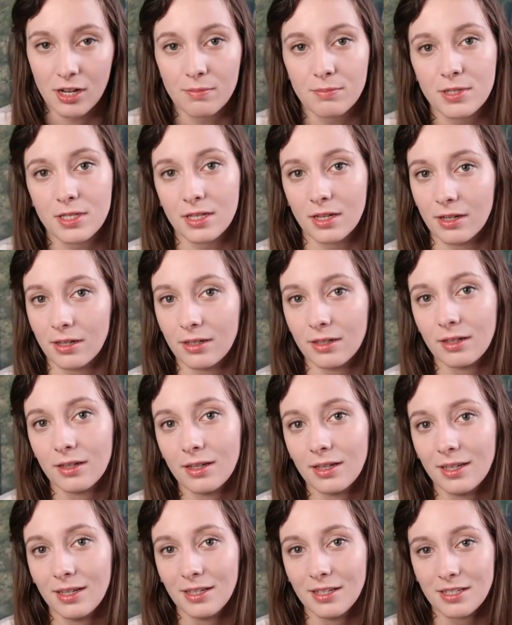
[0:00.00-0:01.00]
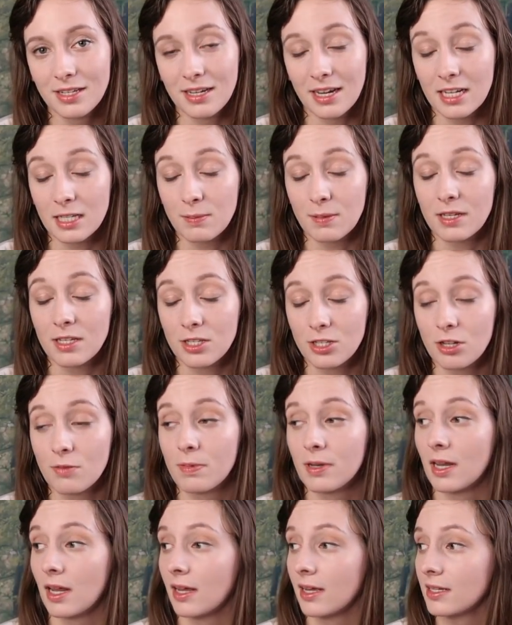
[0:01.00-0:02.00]
up so today's been
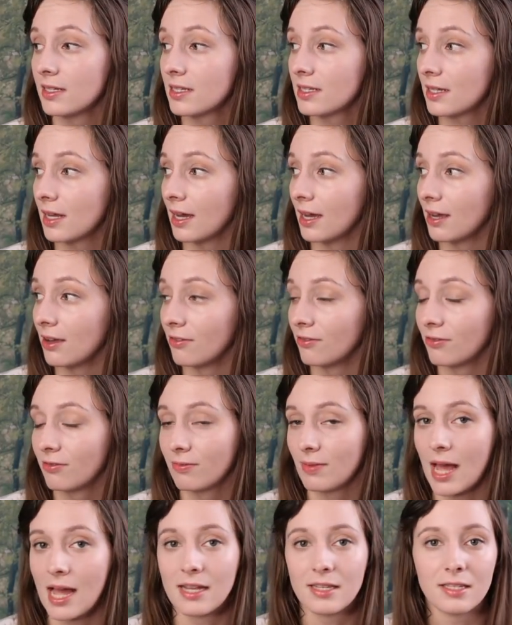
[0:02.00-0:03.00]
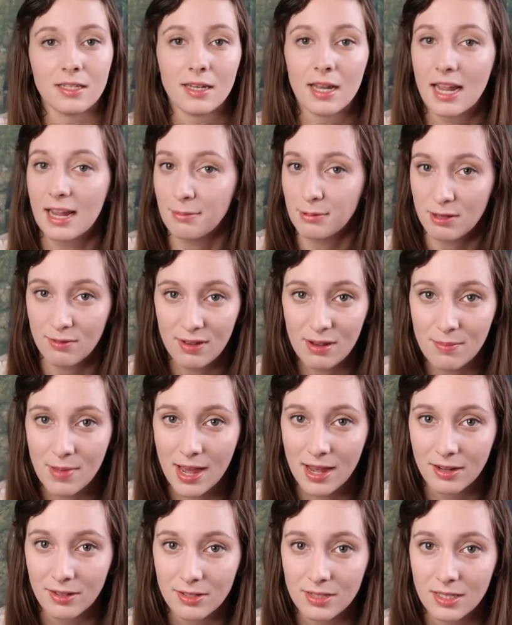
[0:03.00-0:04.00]
super nice. I've answered heaps of
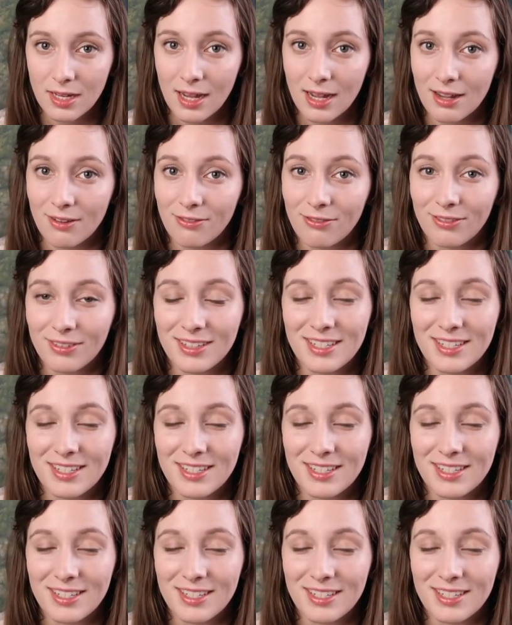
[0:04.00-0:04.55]
emails, I've